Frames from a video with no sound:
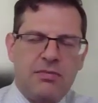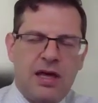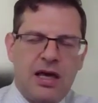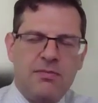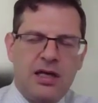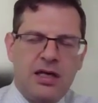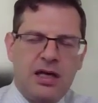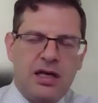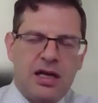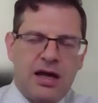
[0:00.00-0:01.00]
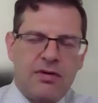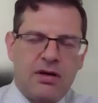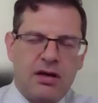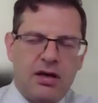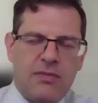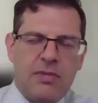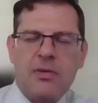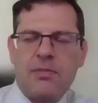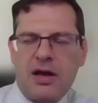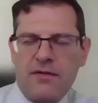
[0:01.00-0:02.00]
may be it may
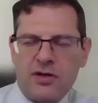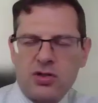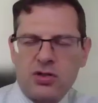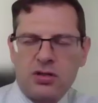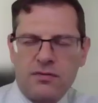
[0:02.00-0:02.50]
be beneficial